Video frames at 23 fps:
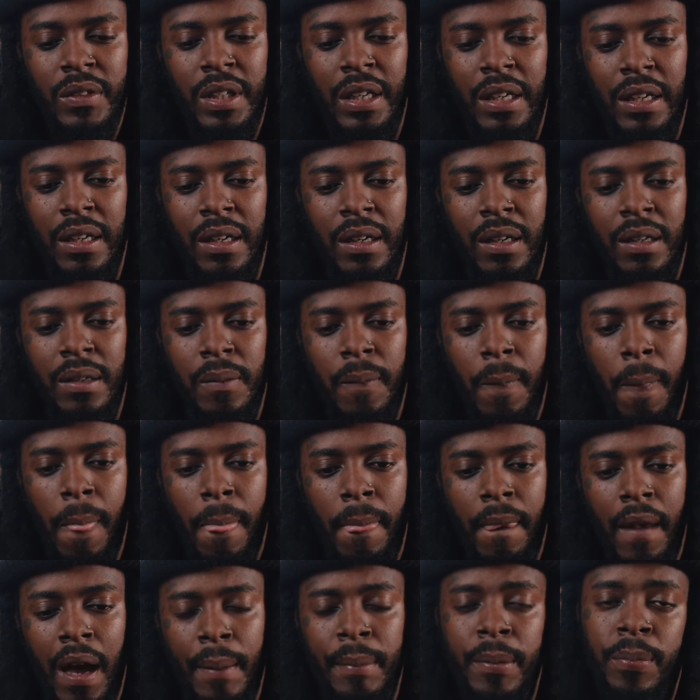um,
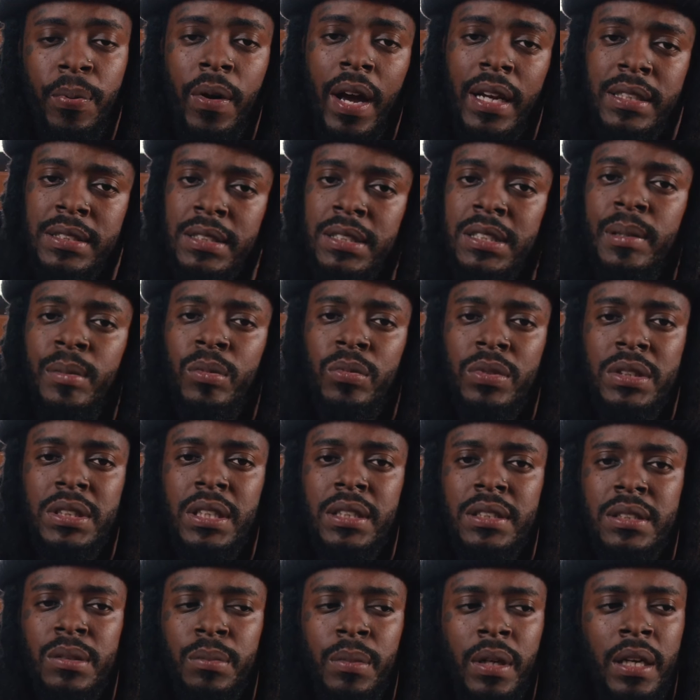I've been practicing semen
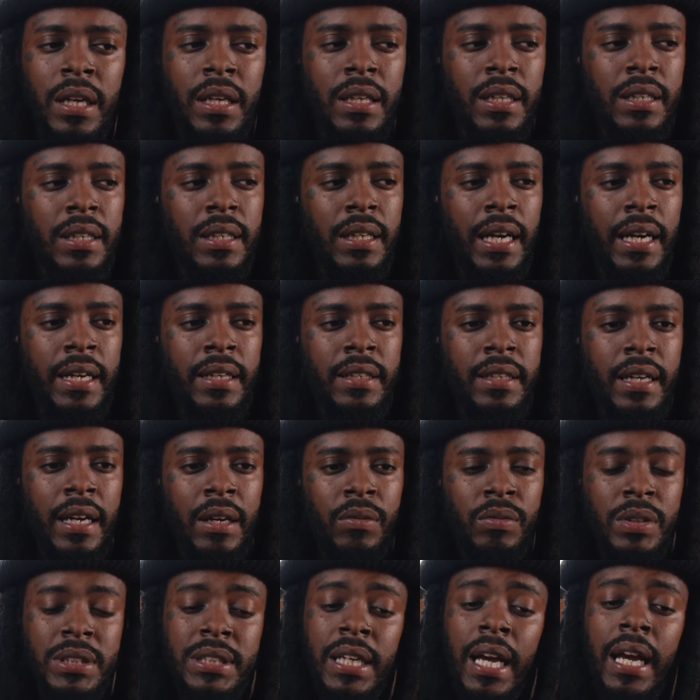retention, man, and, and,
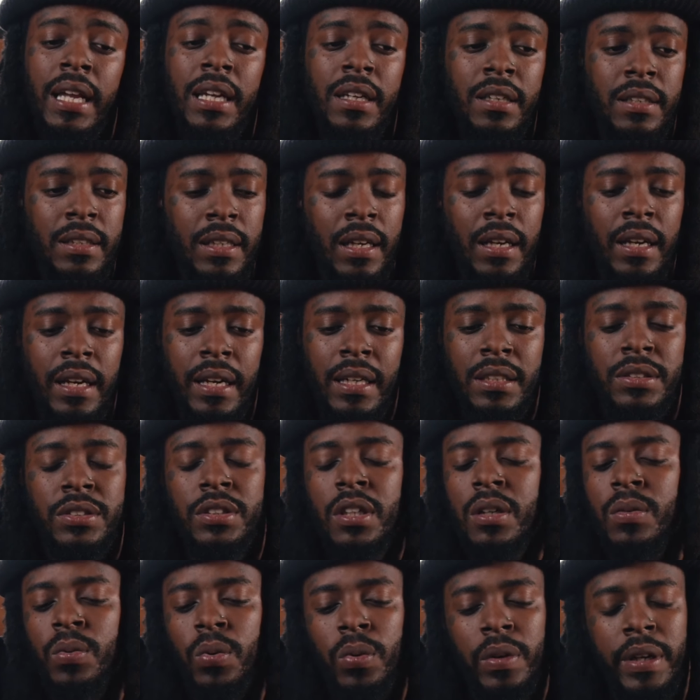and, retaining in
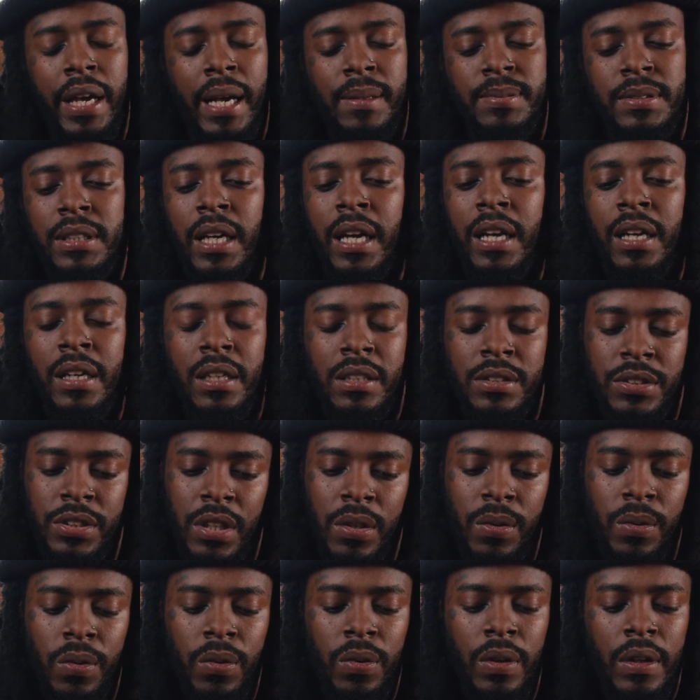general and abstaining in
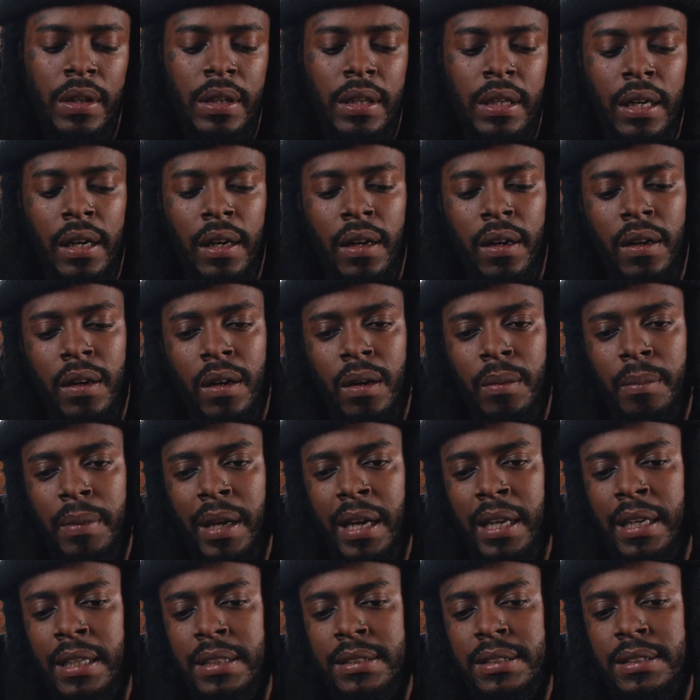general, um,
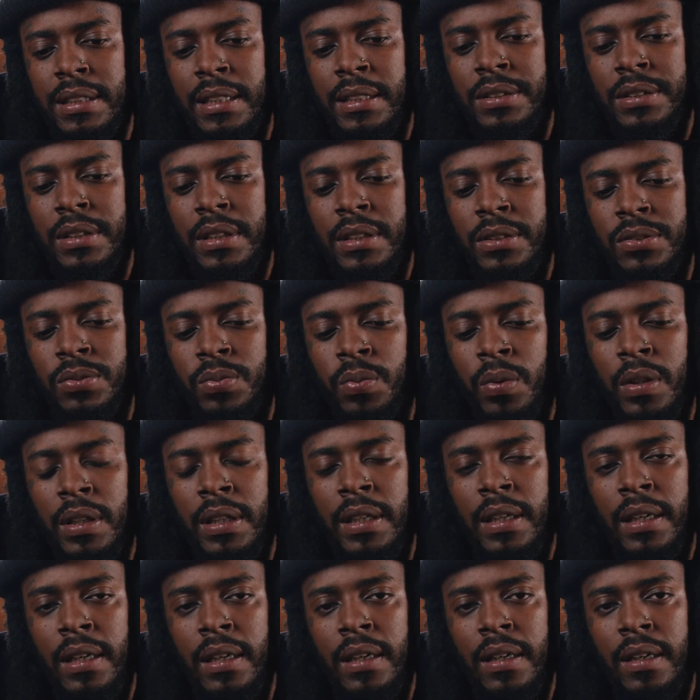and it's it's it's
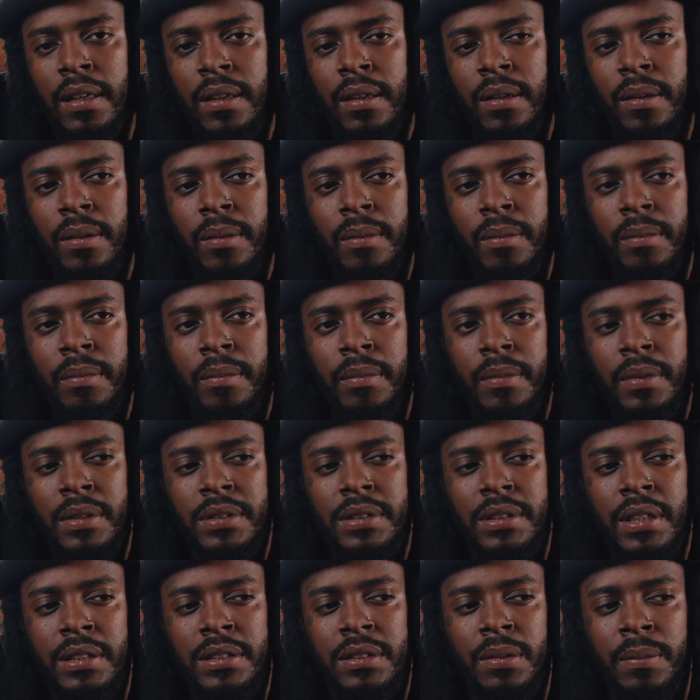really uh,
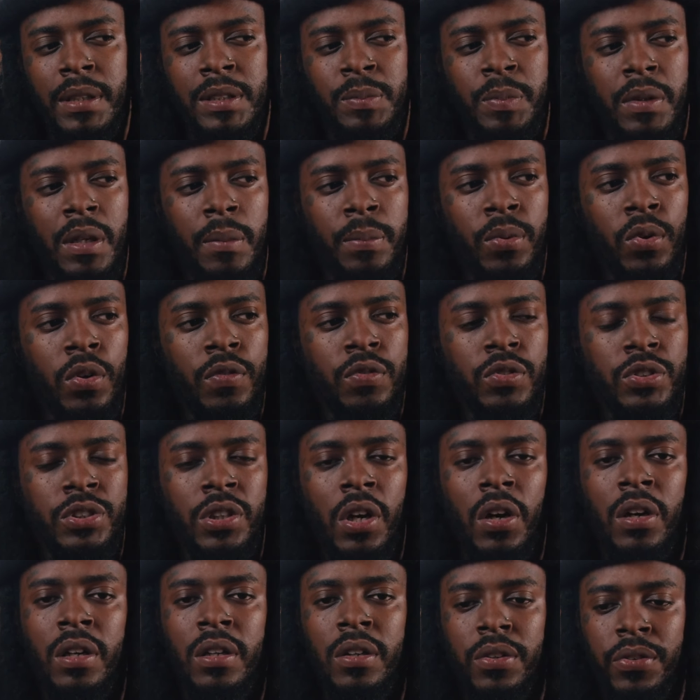it's, it's it's been a beautiful
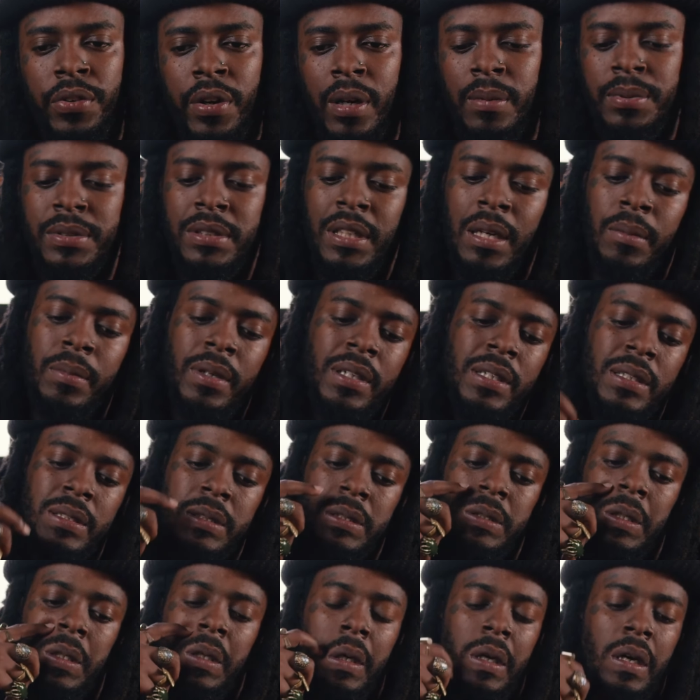journey, you know what I'm saying,
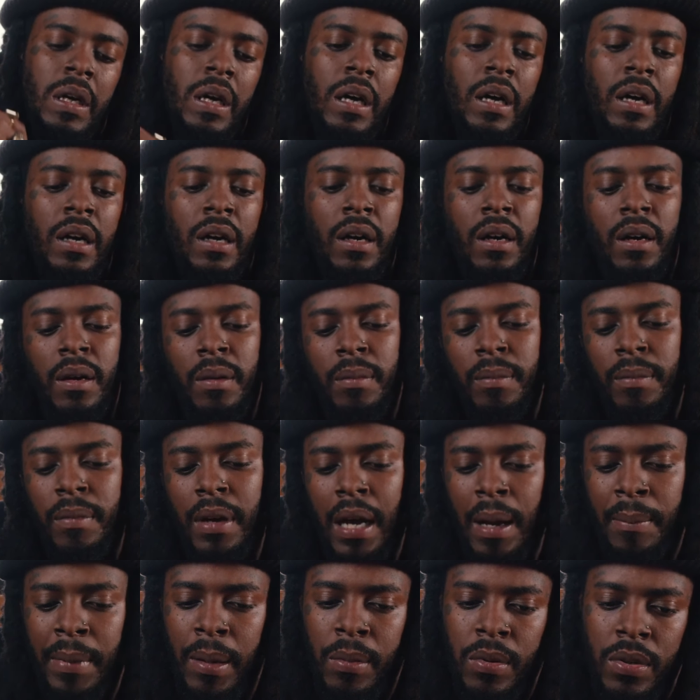because. Um,
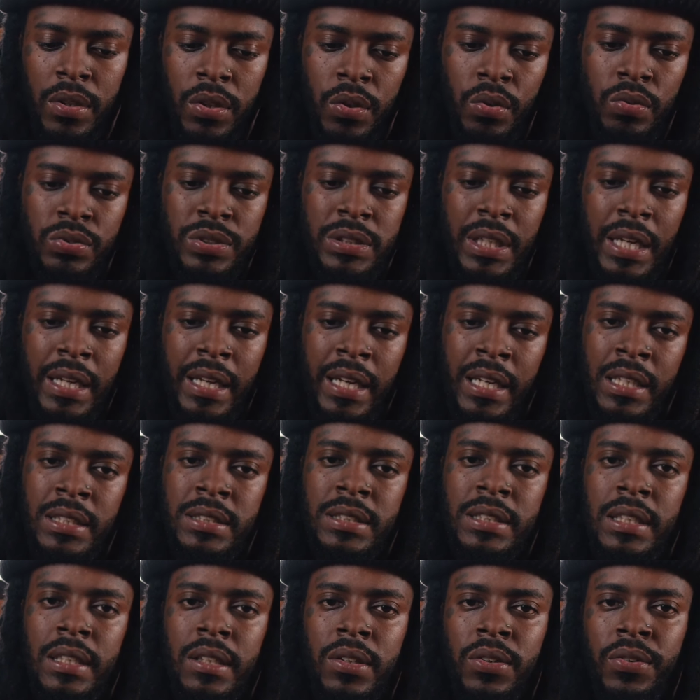I'm able to use that
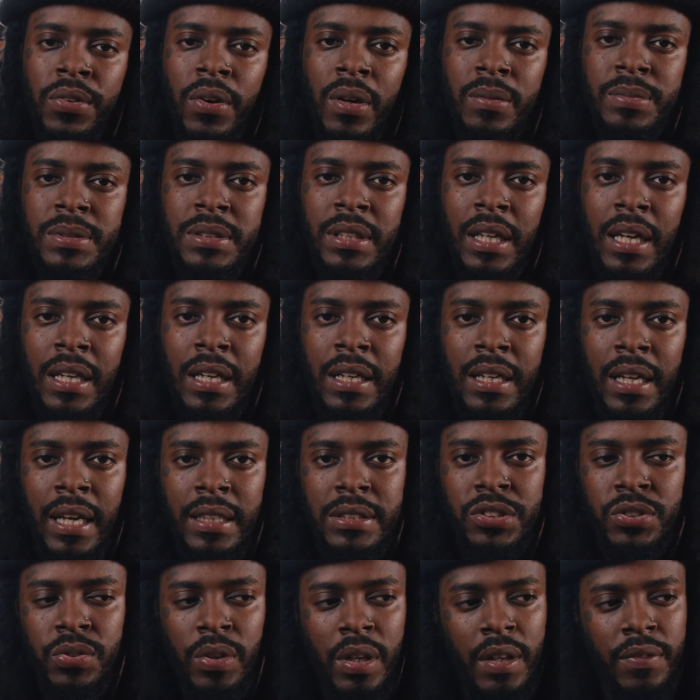energy, you know what I'm saying, and that
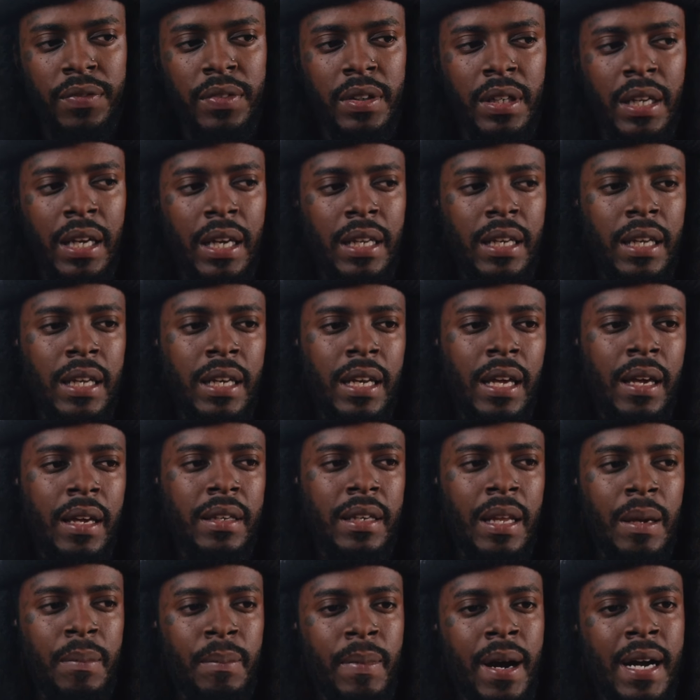strength and that and
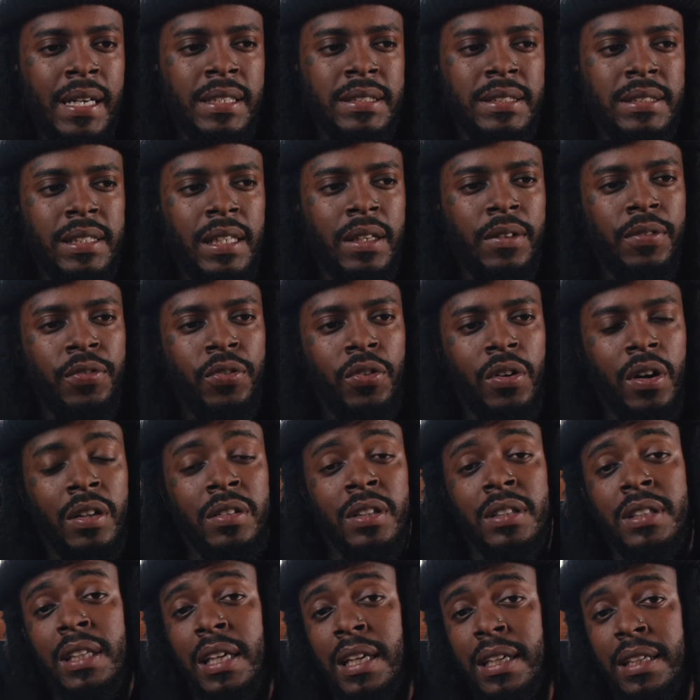that, that mindset for
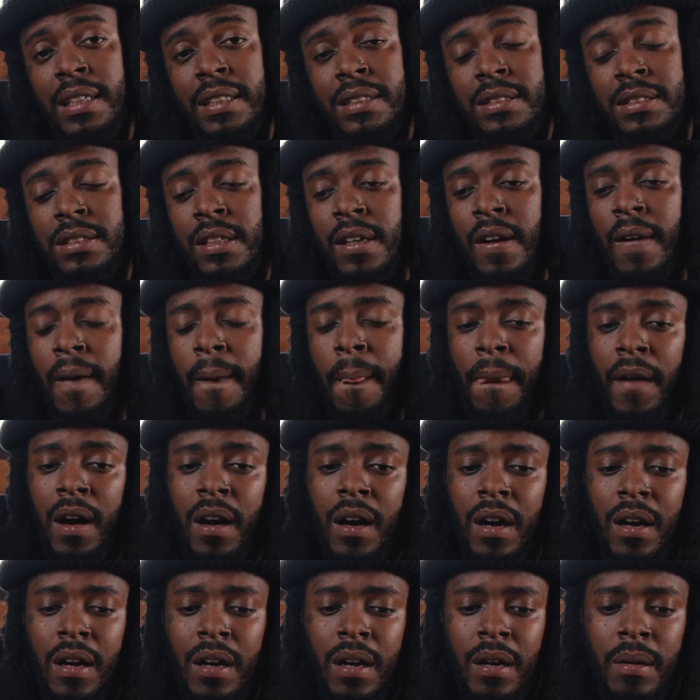other things.
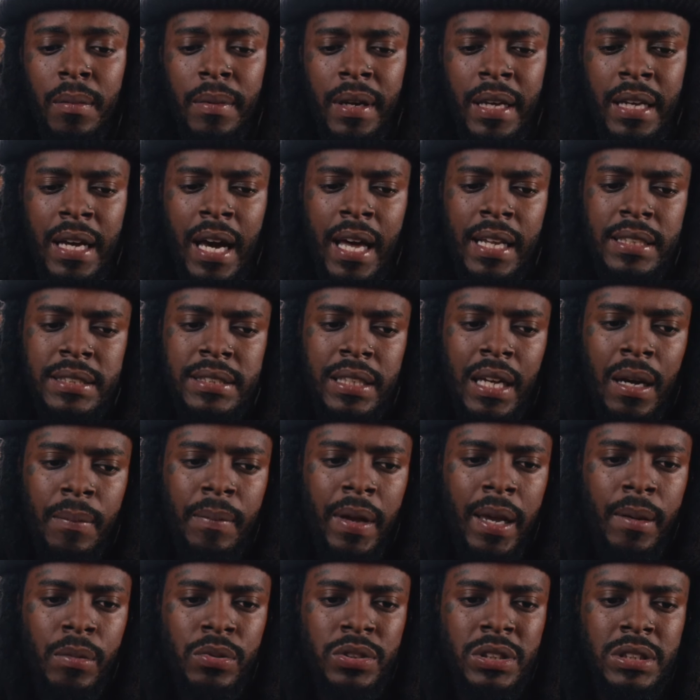Um, and honestly, I'm
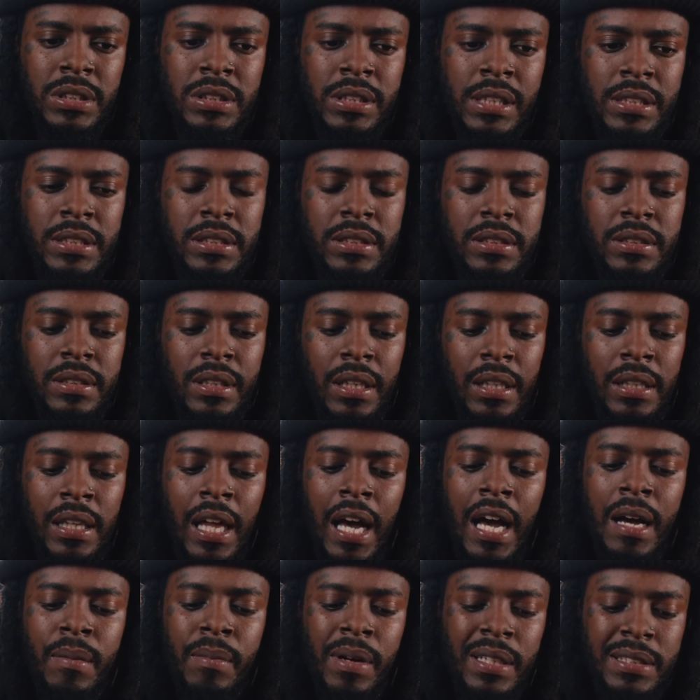able to just
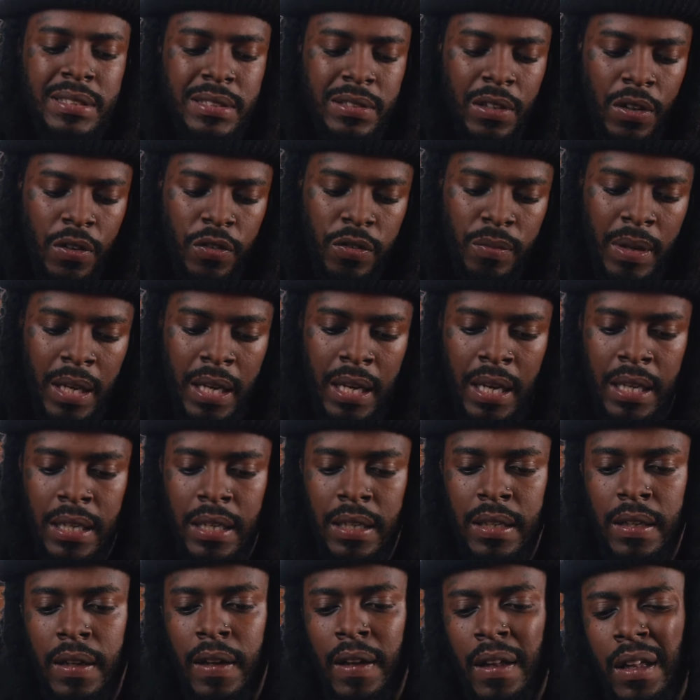align myself, man.
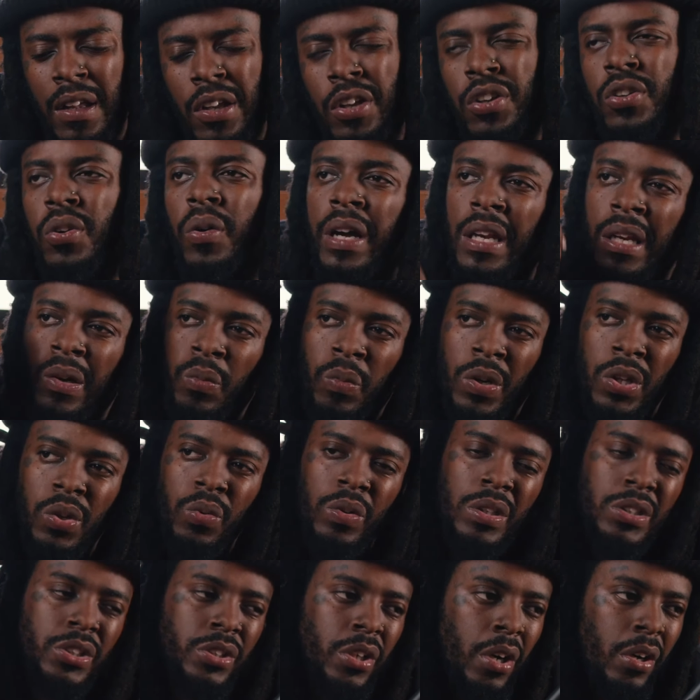And, you know, and when
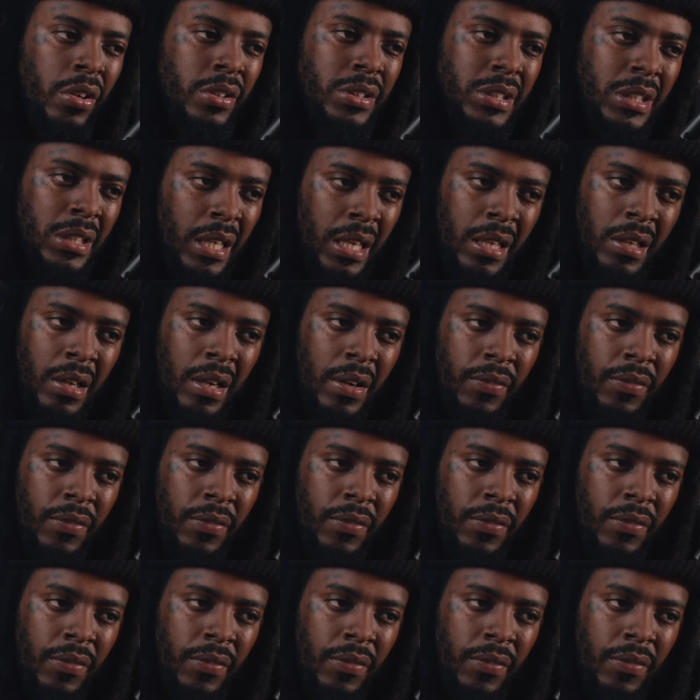you're in church and, and,